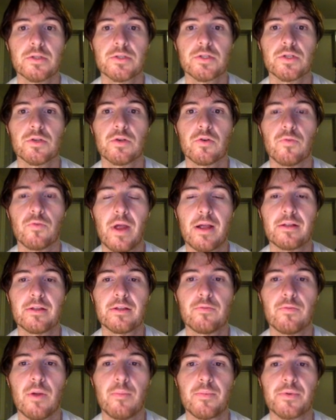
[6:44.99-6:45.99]
to correctly
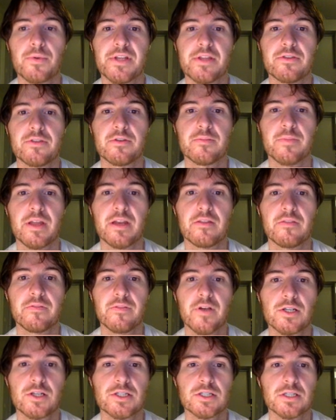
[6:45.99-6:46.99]
represent the domain of the
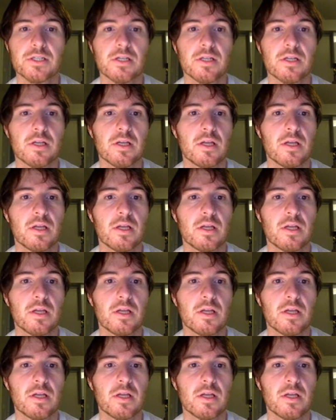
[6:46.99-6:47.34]
function.